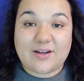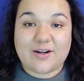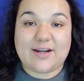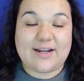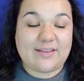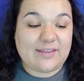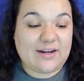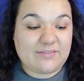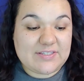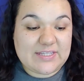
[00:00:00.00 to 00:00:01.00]
Alright, now that
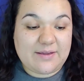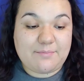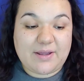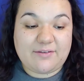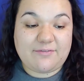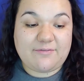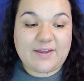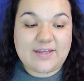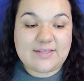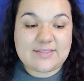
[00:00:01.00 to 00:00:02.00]
I've set my
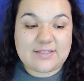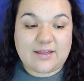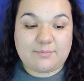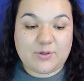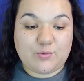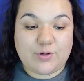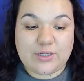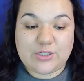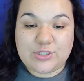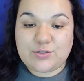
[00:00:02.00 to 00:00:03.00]
face, I'm
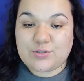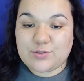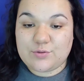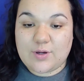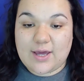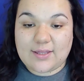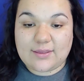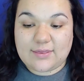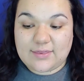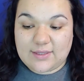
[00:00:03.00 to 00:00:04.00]
going to do
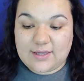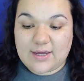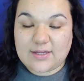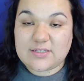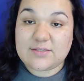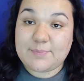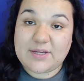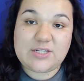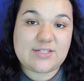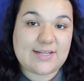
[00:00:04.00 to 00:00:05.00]
the
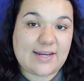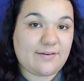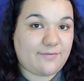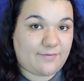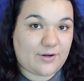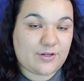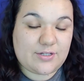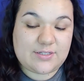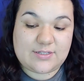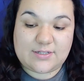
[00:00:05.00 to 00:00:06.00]
sponge side
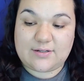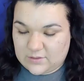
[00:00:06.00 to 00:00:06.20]
first.